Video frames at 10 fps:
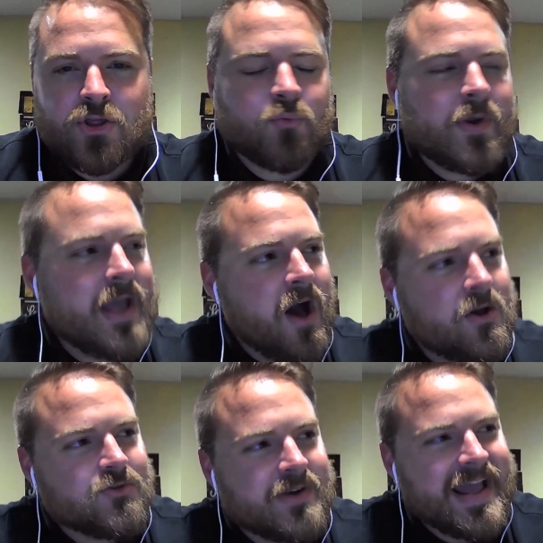
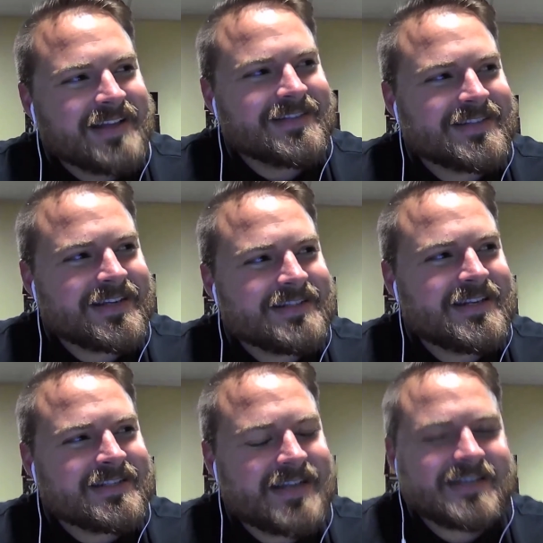
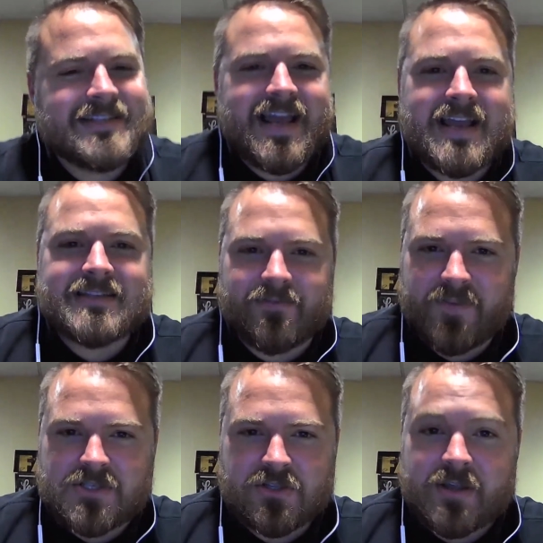366 days
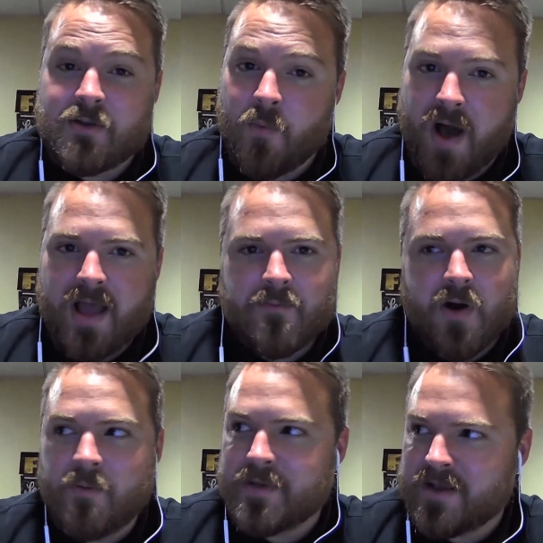officially. Why?
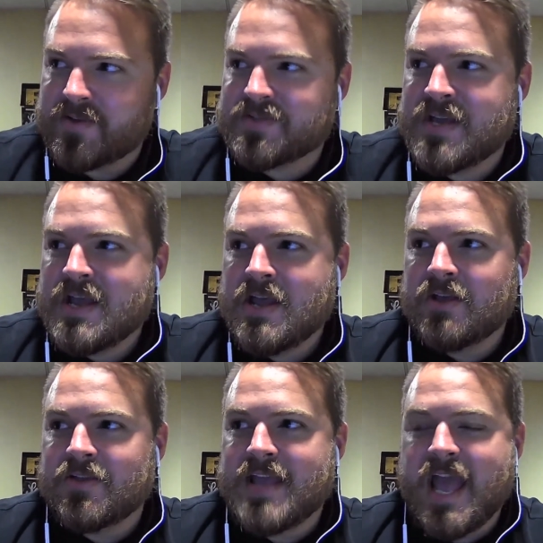Well, because
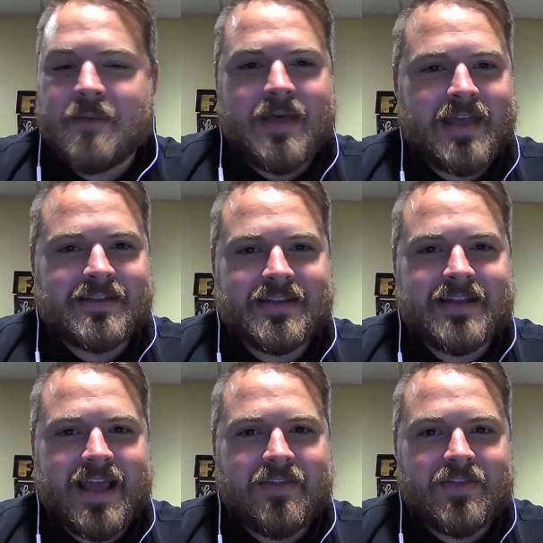the game ended
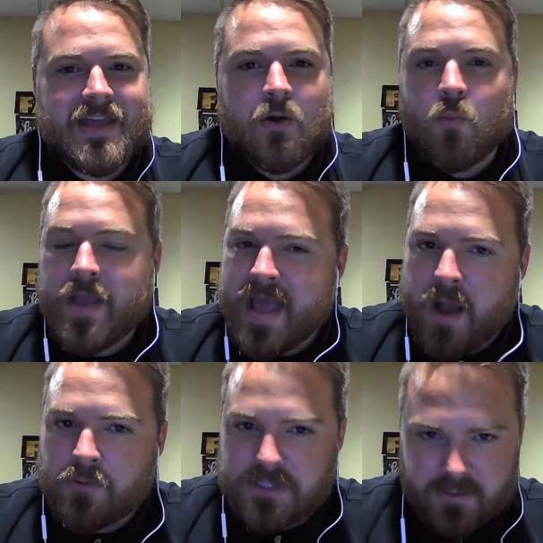in the wee
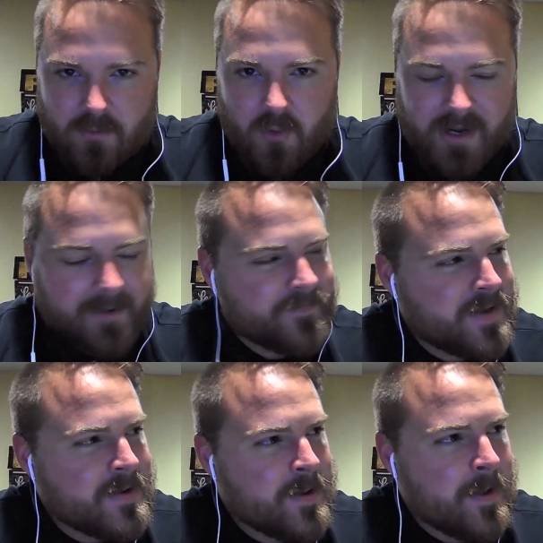hours of the morning.
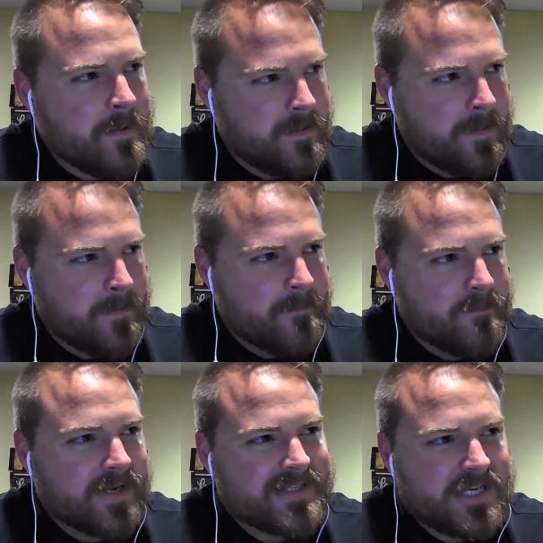
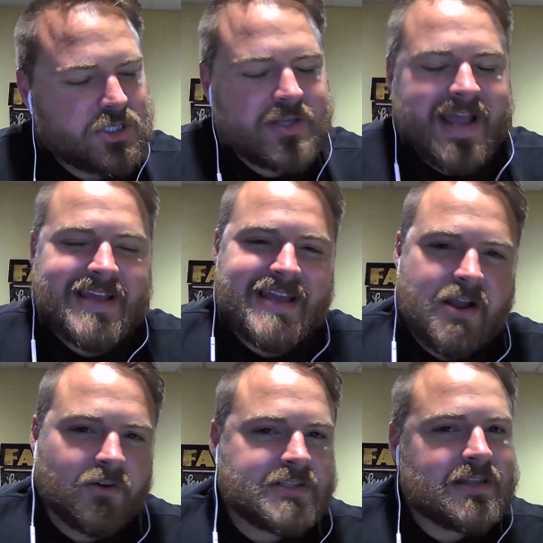But essentially, a
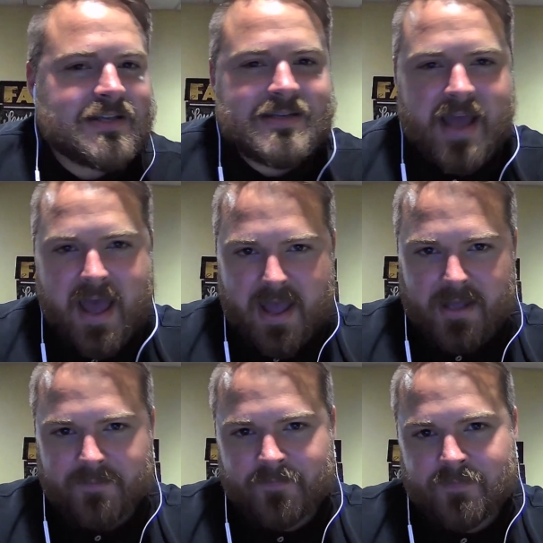year to the
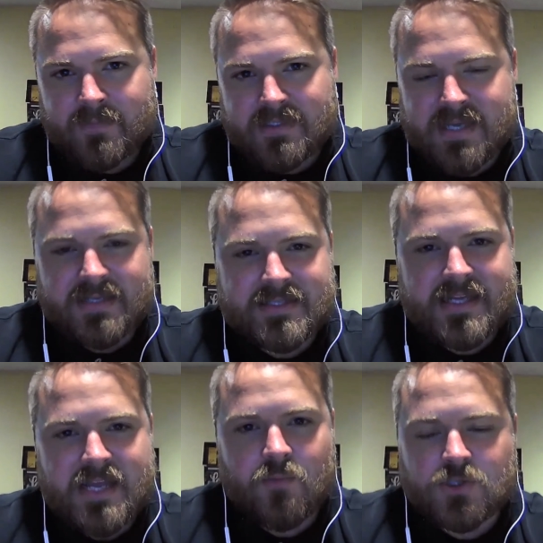day,
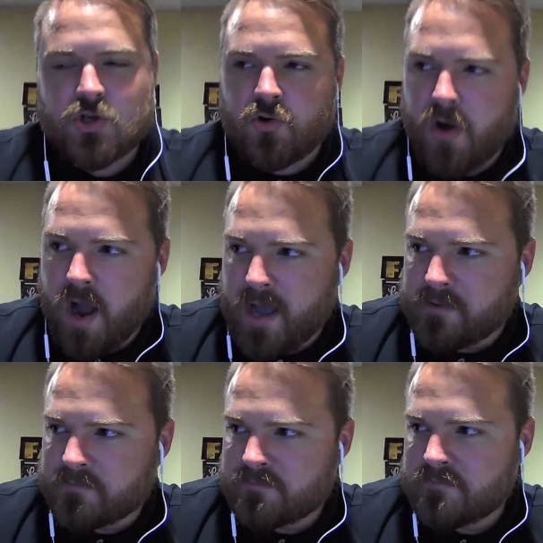Tennessee was
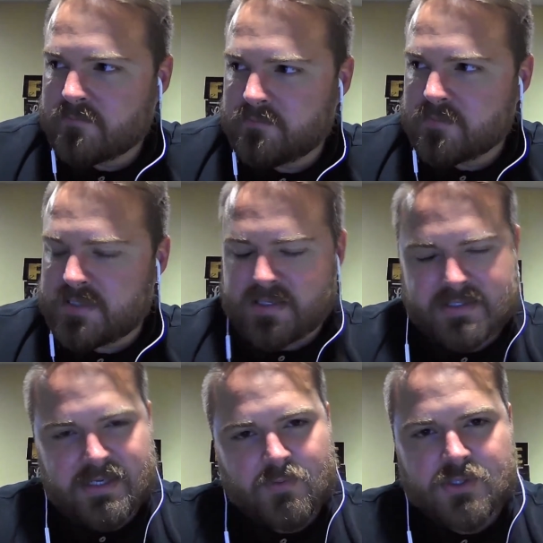crying.
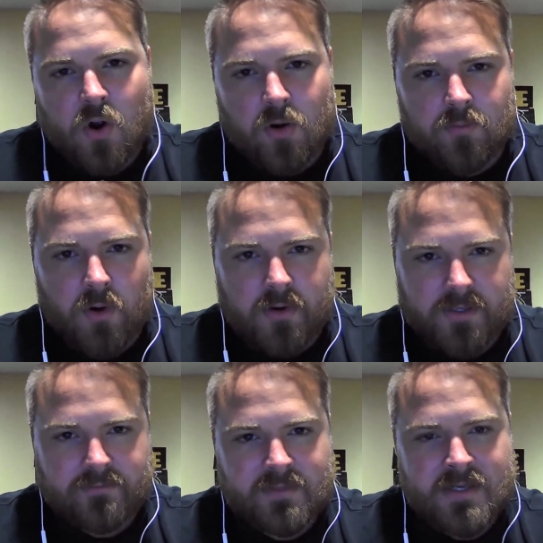Tennessee was heartbroken.